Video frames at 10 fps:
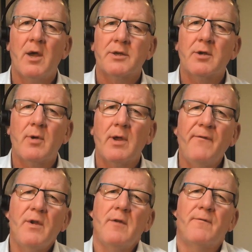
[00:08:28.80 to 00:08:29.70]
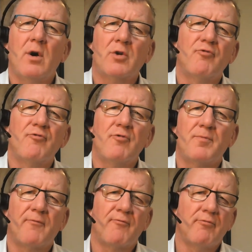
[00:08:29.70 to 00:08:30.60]
So if you've got a group
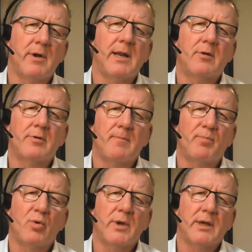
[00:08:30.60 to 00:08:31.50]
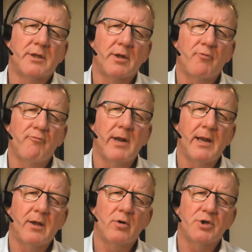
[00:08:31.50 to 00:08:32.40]
of really good employees that are really
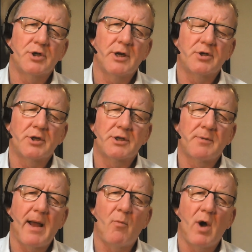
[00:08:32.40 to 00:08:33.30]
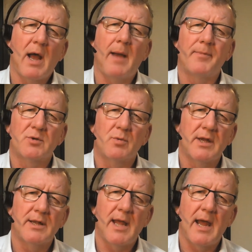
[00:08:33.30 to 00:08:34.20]
conscientious about what happens
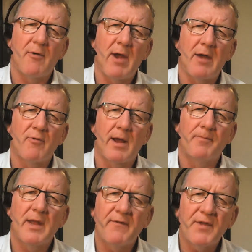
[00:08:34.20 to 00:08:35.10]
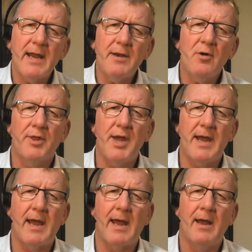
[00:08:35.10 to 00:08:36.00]
within their area, if they're not
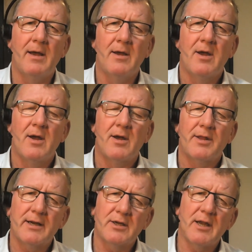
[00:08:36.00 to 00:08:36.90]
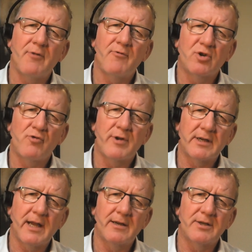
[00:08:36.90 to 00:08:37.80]
there, that
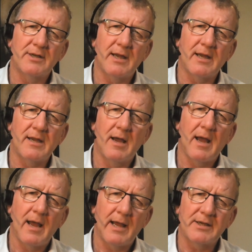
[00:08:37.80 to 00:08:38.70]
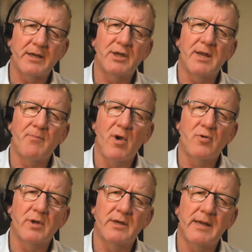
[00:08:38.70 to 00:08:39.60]
territoriality has actually
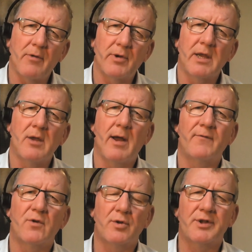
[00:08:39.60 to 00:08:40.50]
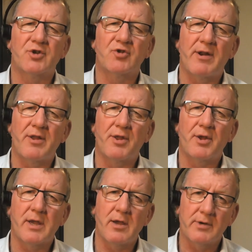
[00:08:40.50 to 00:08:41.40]
broken down and you haven't got the strength
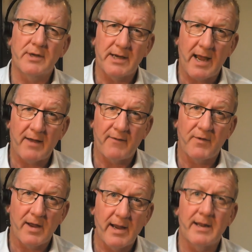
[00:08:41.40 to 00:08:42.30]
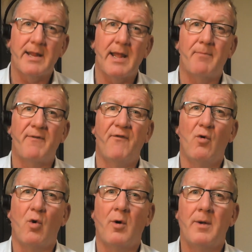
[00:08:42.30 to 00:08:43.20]
that you did have in there
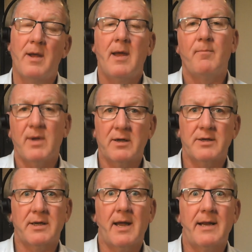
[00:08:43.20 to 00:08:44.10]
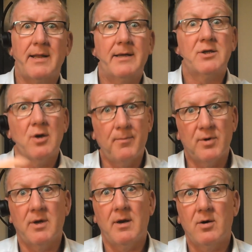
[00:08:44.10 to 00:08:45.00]
before. Because again, that's
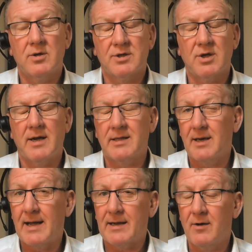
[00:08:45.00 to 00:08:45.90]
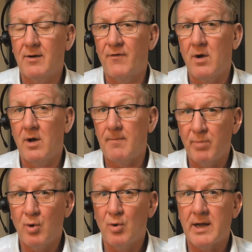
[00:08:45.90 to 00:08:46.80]
coupled alongside the lack of
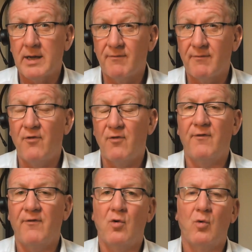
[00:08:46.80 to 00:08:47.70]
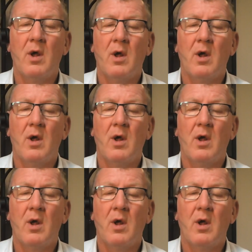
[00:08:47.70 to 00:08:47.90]
employees and footfall